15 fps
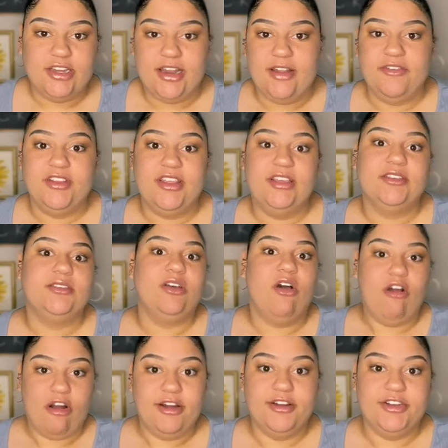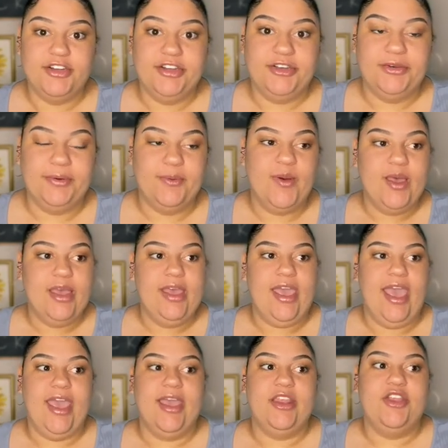everything's harder to do and